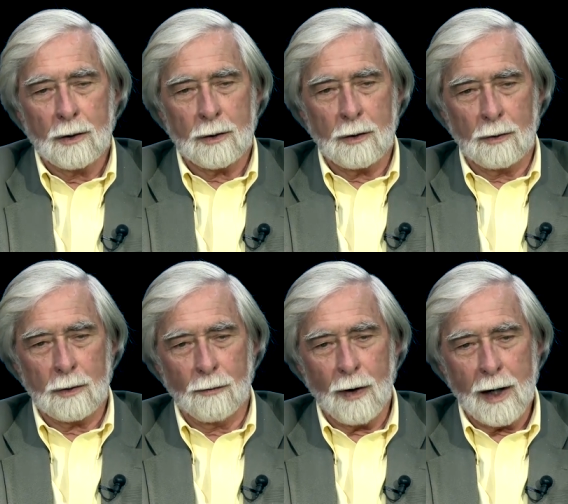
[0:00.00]
the,
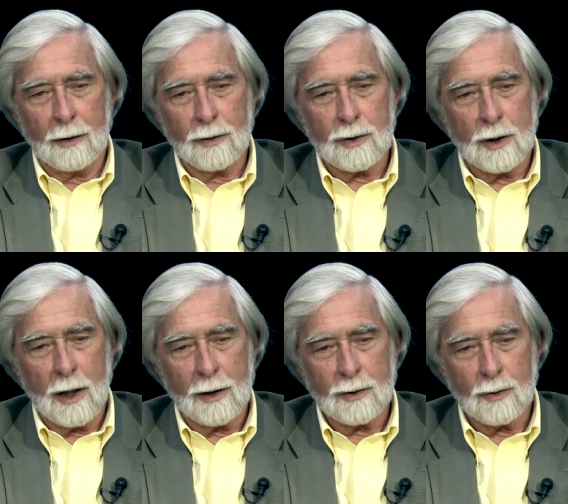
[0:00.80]
the violence that
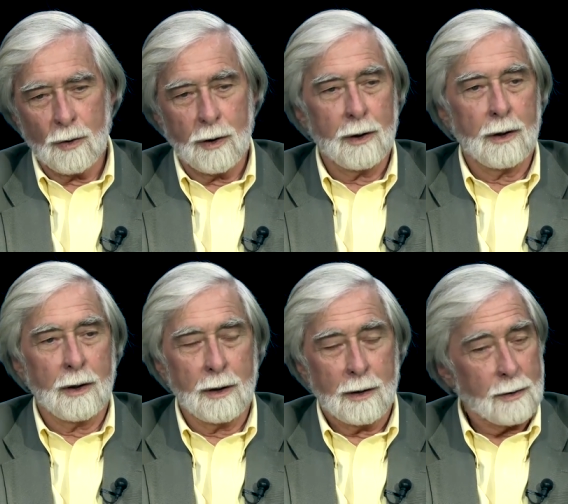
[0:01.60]
I saw,
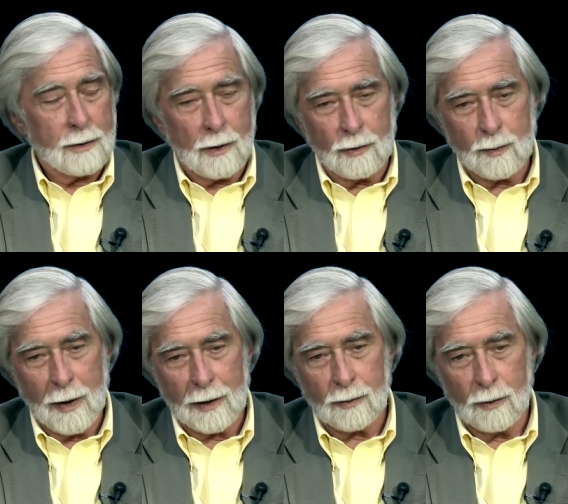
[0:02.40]
and it goes
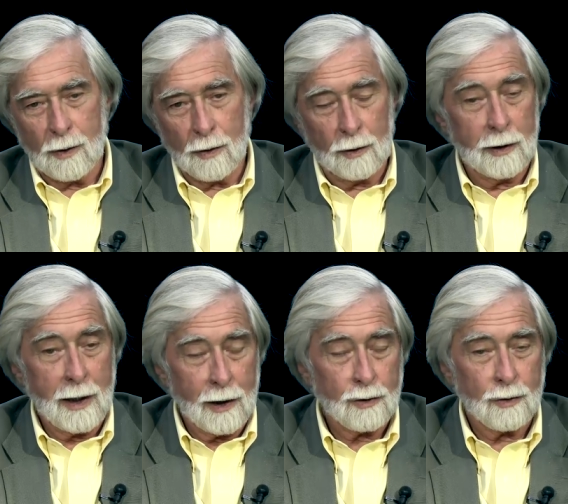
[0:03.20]
back to an early
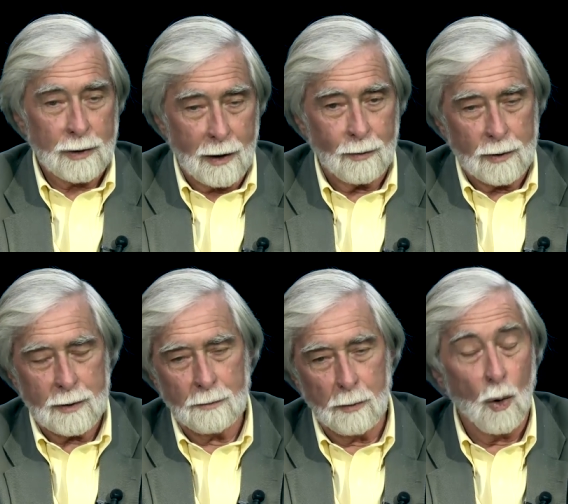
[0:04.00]
age because I
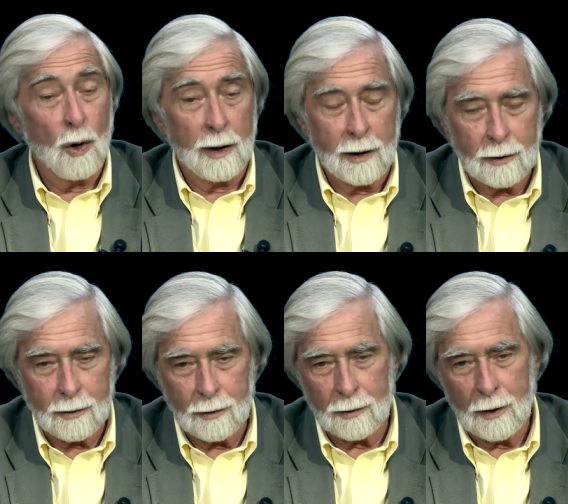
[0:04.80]
was born
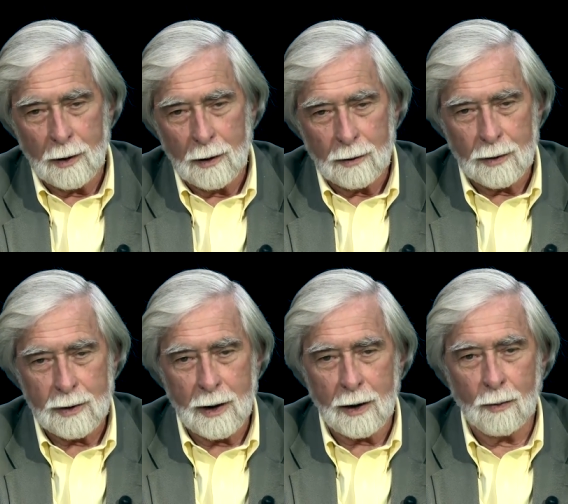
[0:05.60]
into the
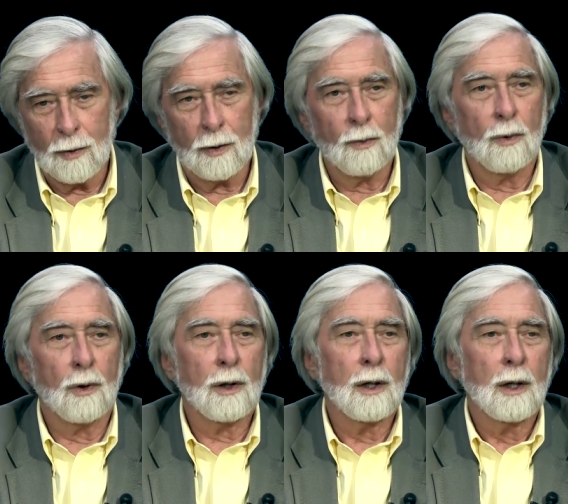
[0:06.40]
Second World
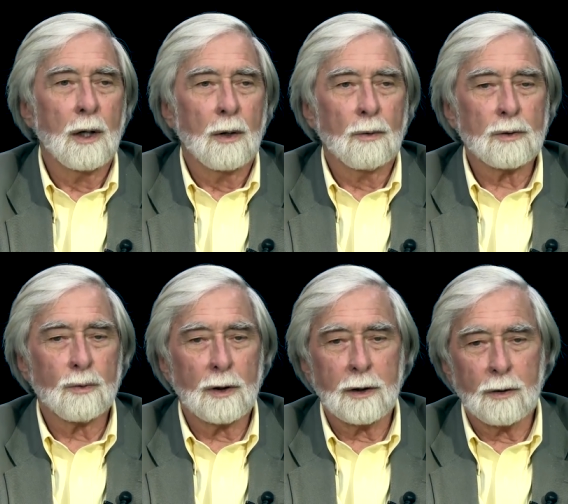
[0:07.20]
War, was
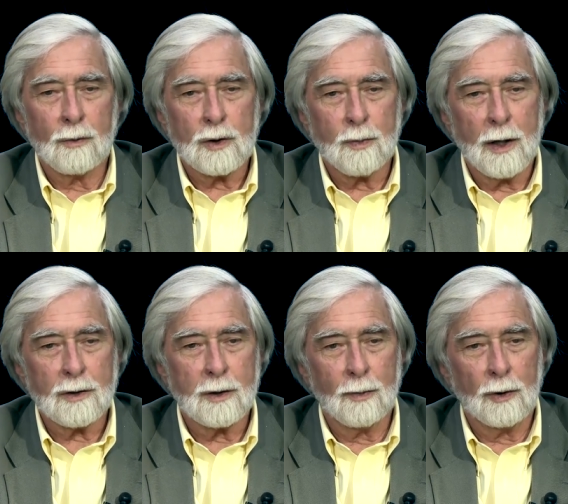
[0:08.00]
really the
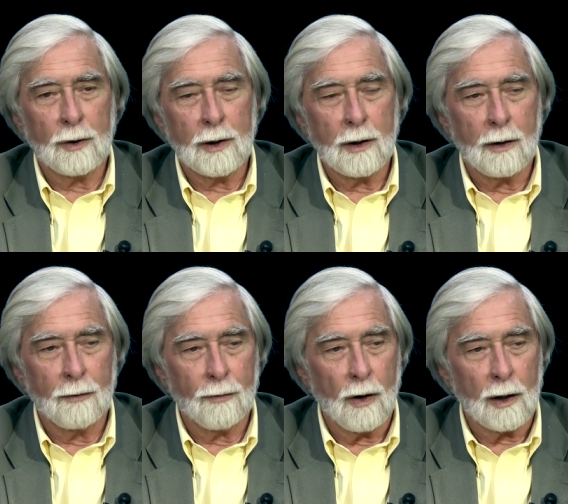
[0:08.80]
responsibility
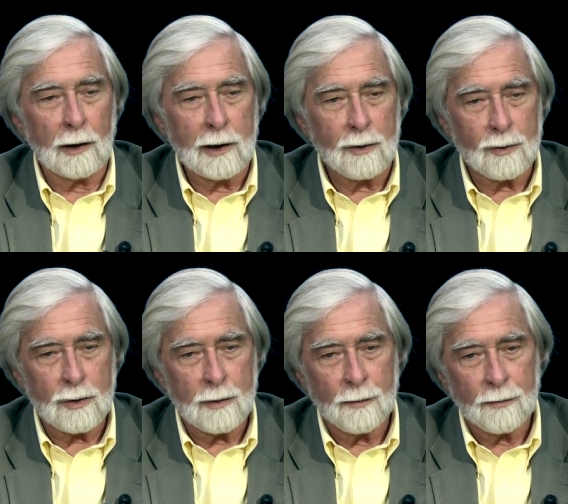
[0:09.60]
of our leaders.